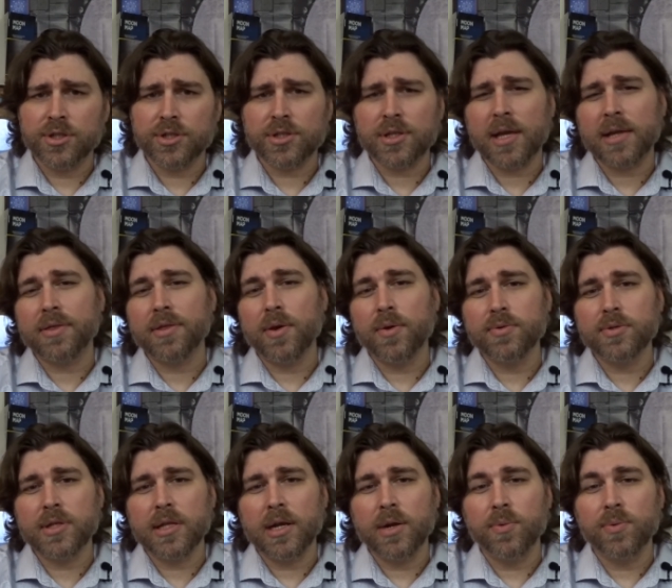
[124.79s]
just like
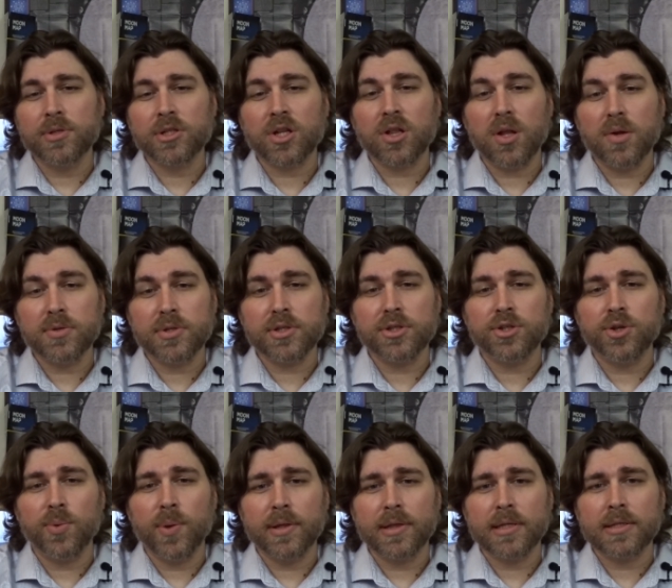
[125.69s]
those that it was closest
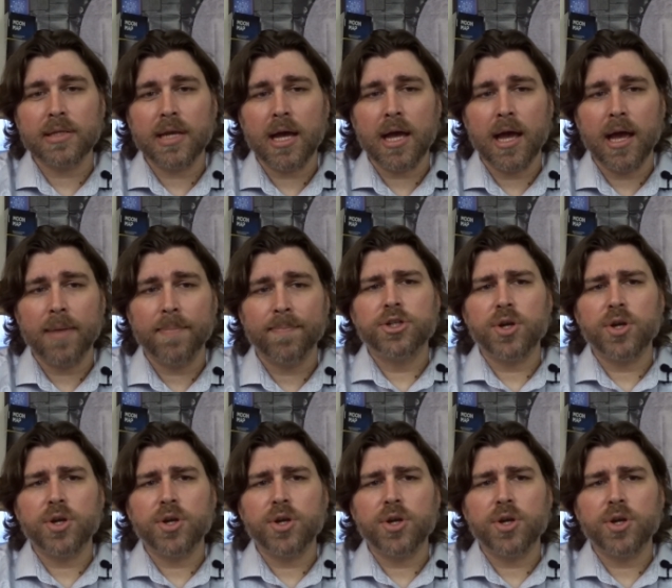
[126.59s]
to at the time.